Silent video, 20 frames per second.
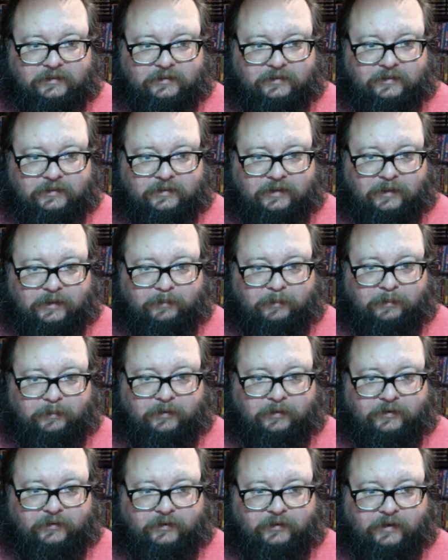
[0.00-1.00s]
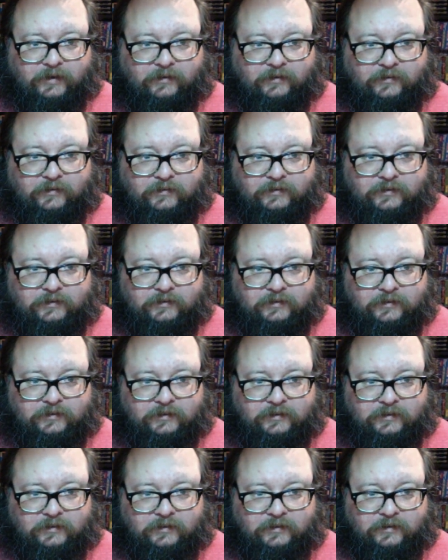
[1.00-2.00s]
Help a brother out.
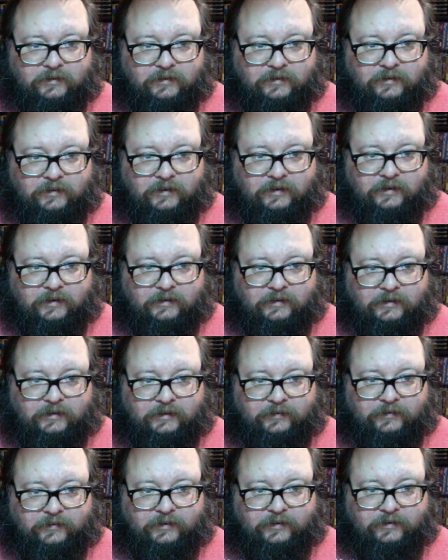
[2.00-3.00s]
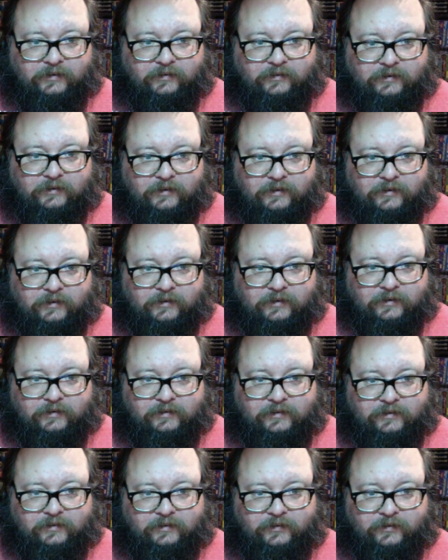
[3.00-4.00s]
Alright, there we go. Now I can
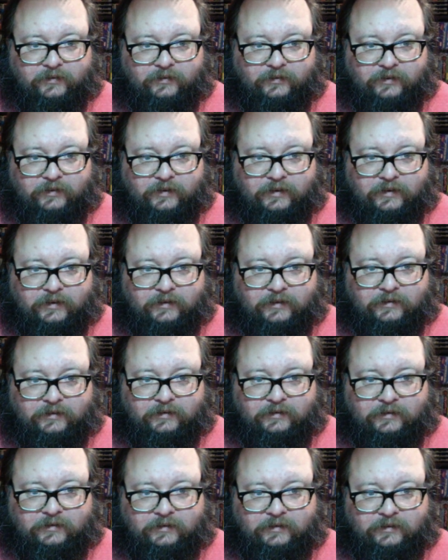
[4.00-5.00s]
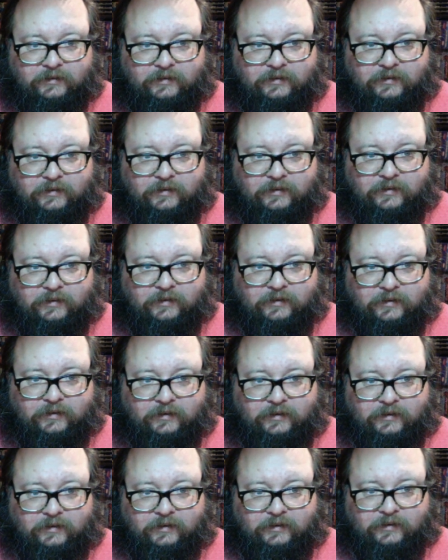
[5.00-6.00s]
see where we're at.
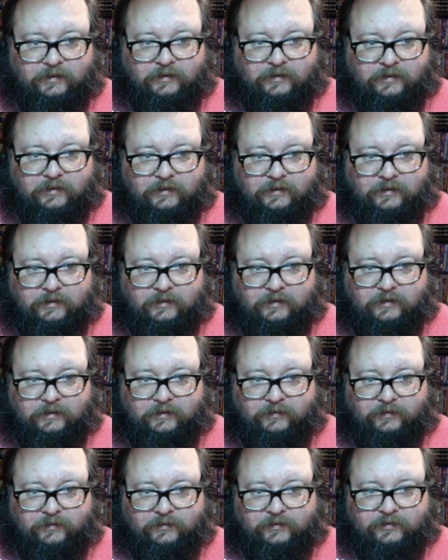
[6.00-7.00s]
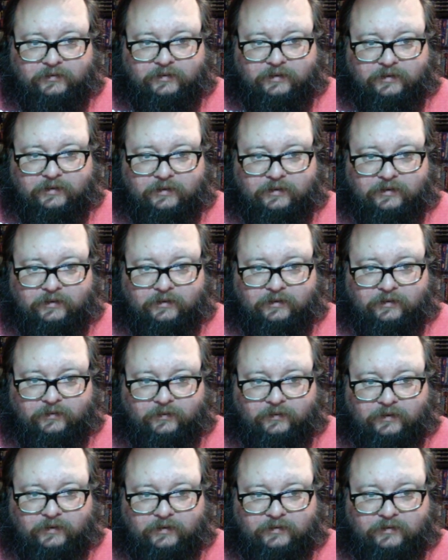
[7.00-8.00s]
And it was
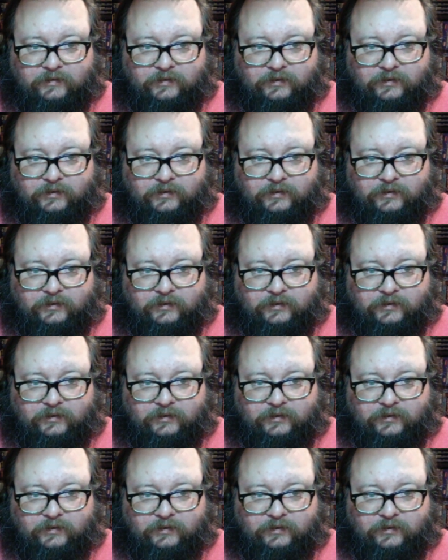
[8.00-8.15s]
once you